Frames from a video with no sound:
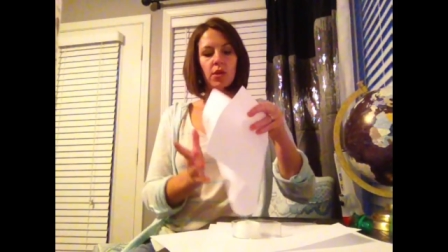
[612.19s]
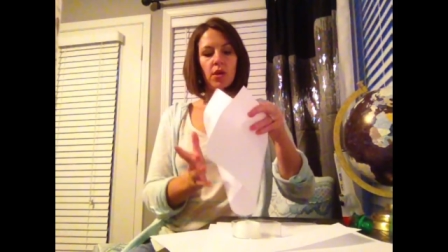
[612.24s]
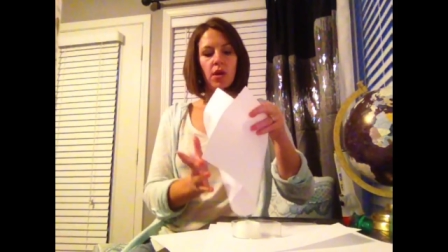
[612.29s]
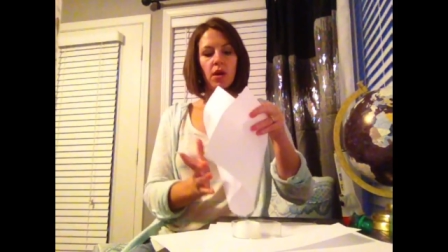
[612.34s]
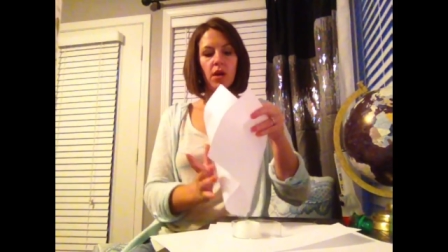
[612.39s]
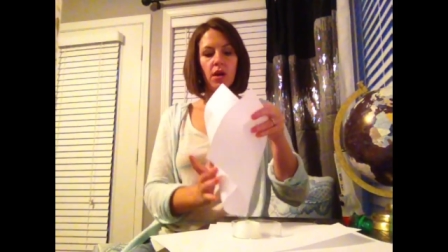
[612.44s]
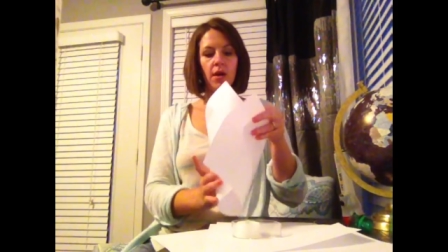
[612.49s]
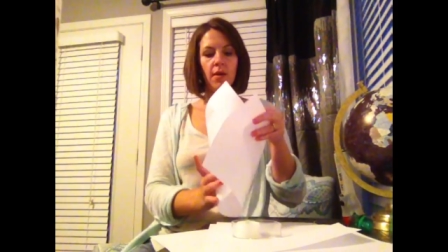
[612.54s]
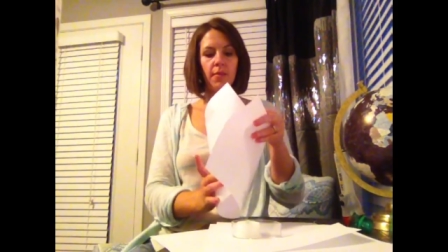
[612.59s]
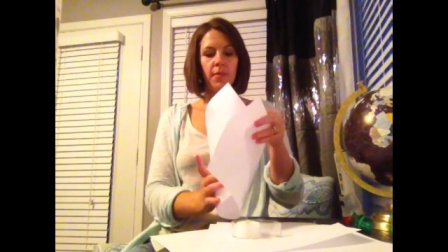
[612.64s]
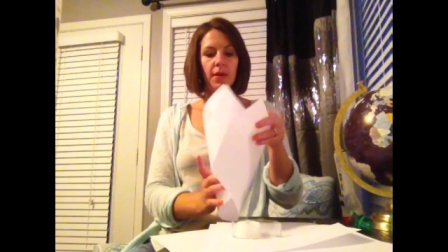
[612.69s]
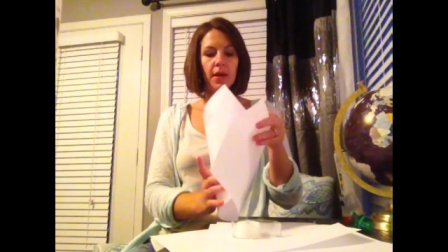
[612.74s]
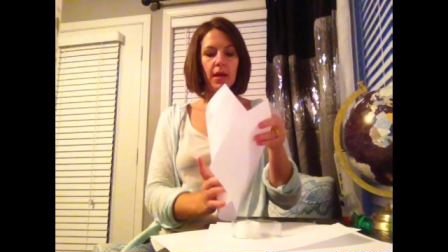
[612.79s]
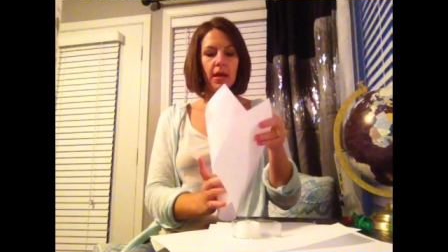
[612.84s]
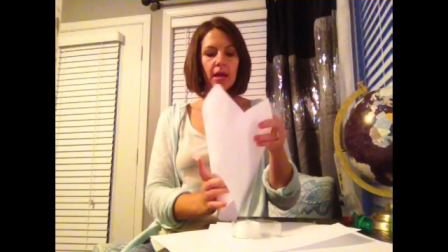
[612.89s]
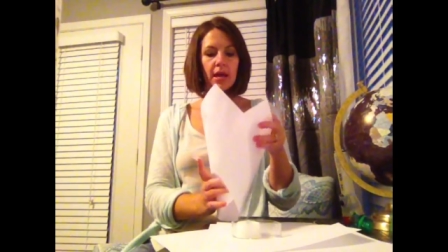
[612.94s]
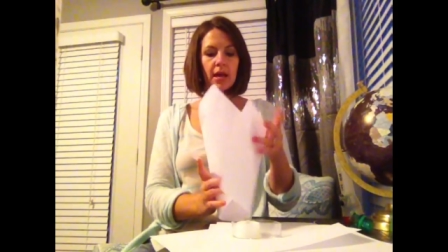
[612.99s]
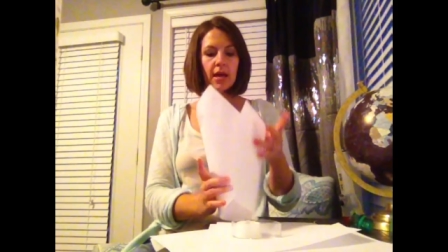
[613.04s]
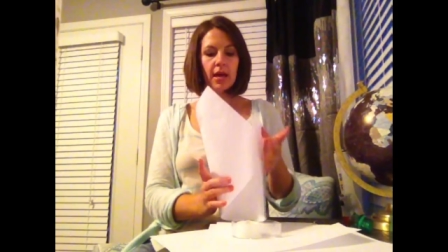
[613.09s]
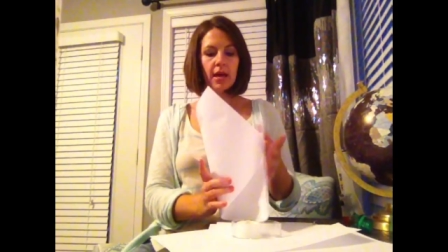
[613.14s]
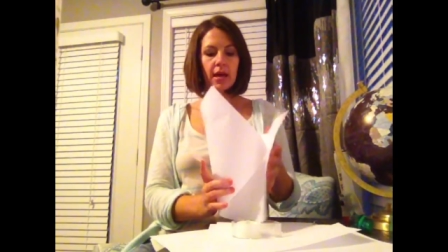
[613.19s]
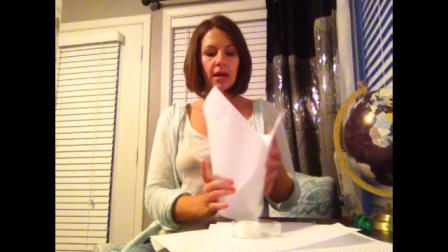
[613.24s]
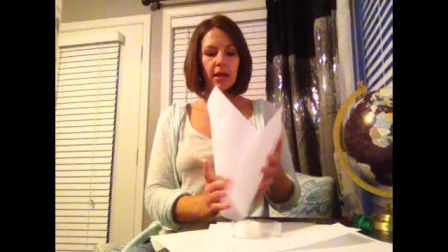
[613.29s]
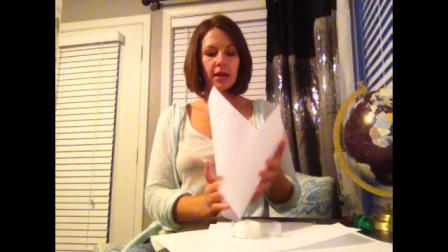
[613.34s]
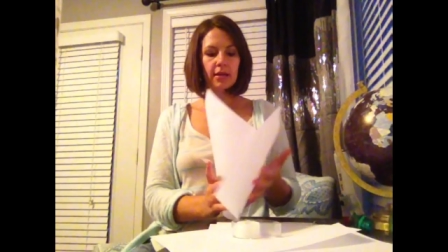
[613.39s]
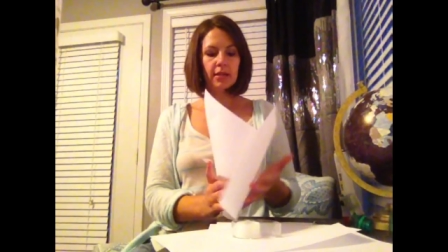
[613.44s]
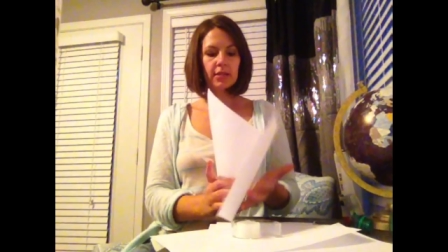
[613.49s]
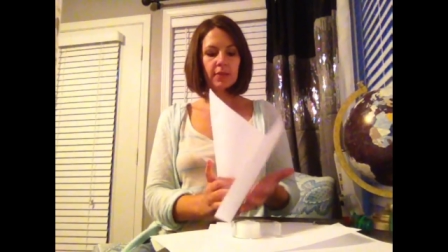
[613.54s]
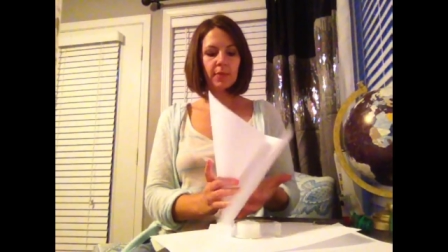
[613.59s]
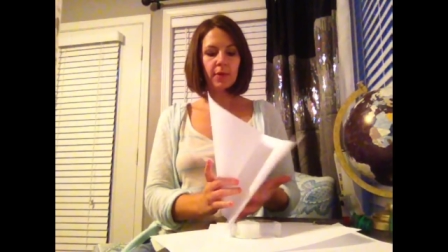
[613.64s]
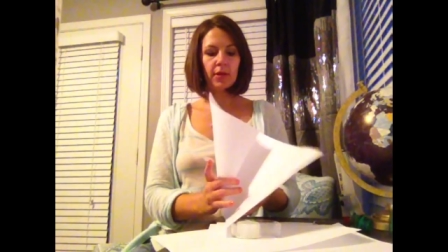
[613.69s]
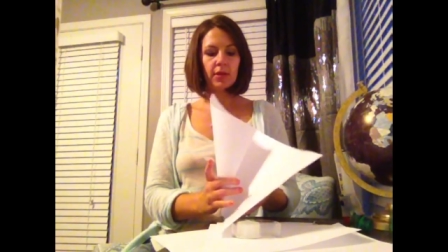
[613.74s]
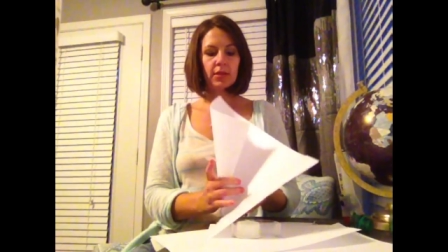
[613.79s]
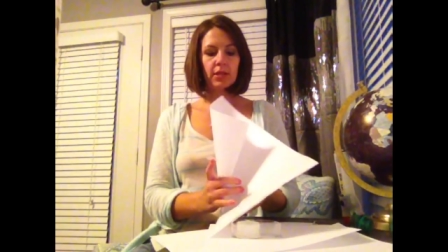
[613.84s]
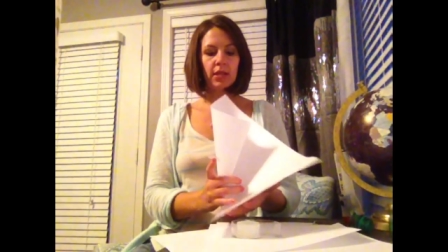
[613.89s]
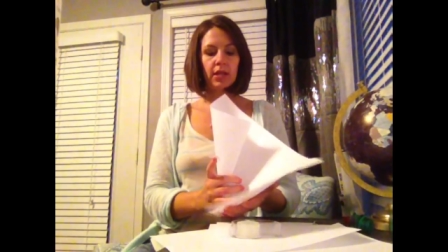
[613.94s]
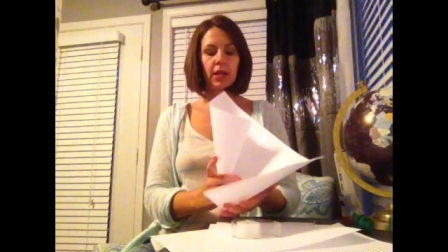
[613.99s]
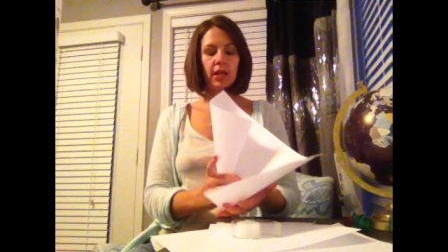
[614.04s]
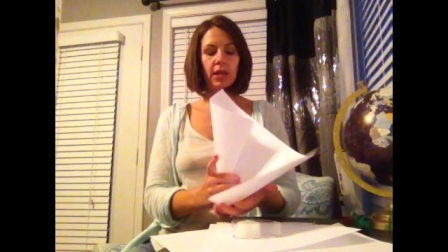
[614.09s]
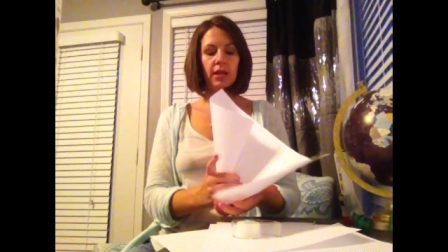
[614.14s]
top and as much as
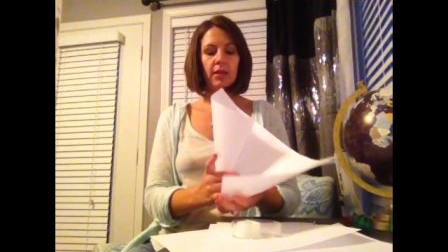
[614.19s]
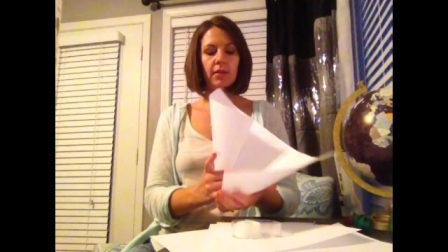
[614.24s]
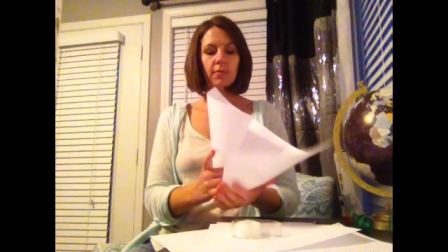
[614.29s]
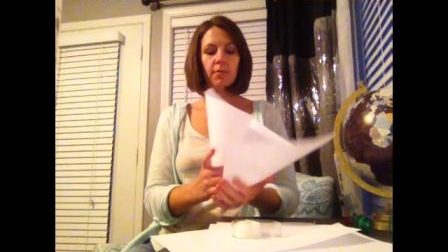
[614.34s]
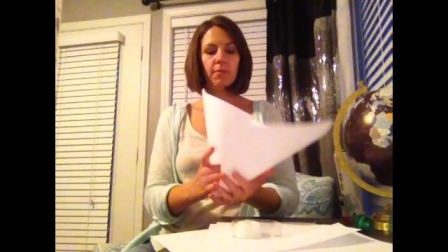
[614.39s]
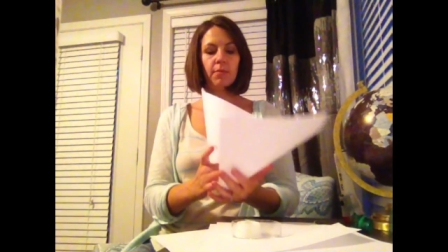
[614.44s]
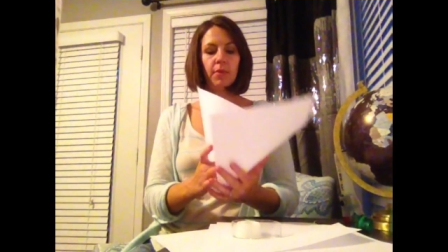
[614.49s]
I can at the